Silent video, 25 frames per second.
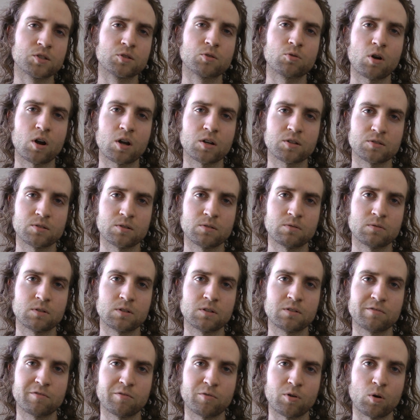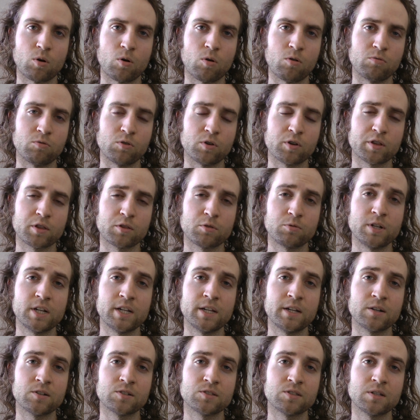Crossover for over 3
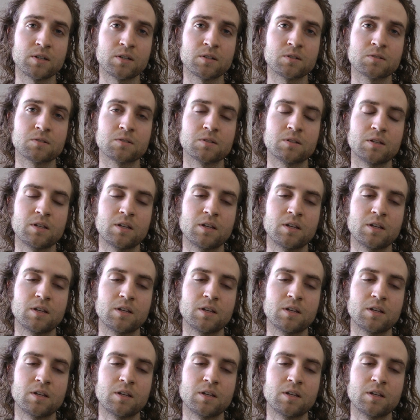years now,